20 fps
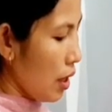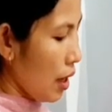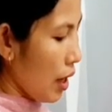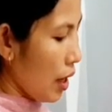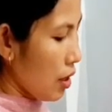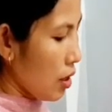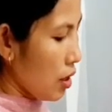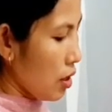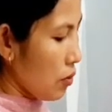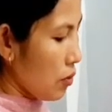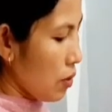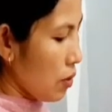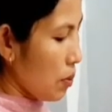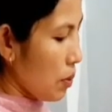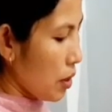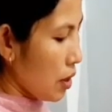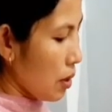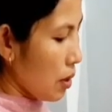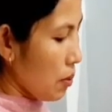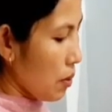and it will
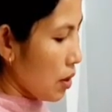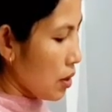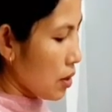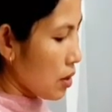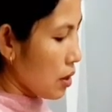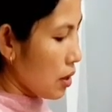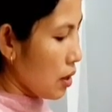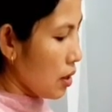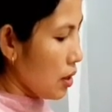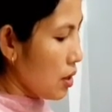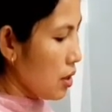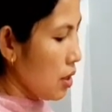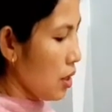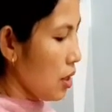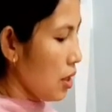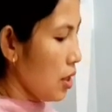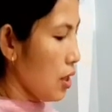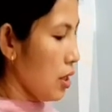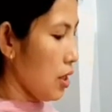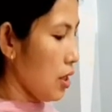become a single
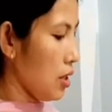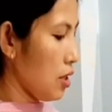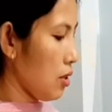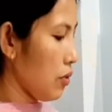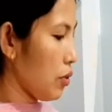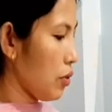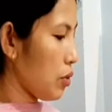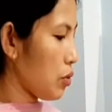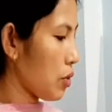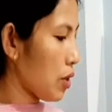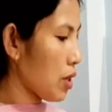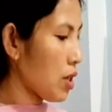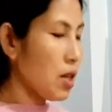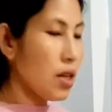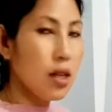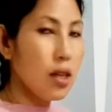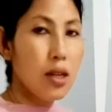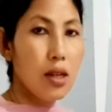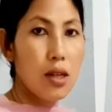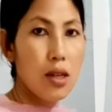individual
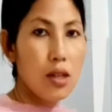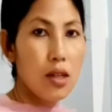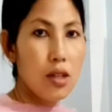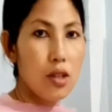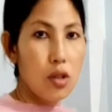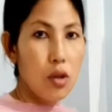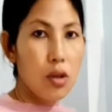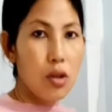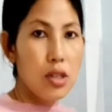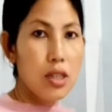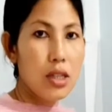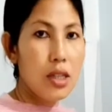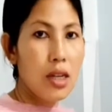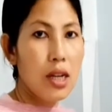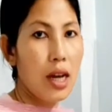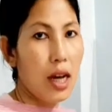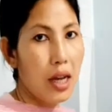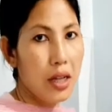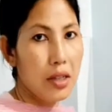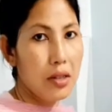daughter
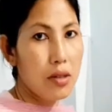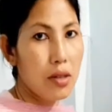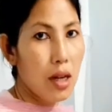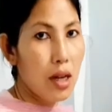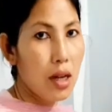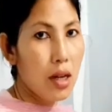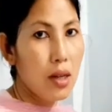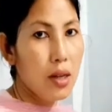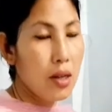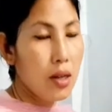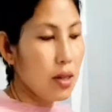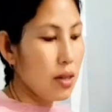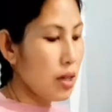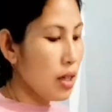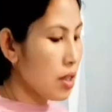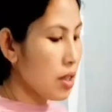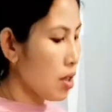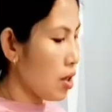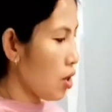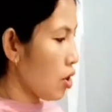hydra,
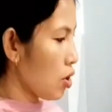right?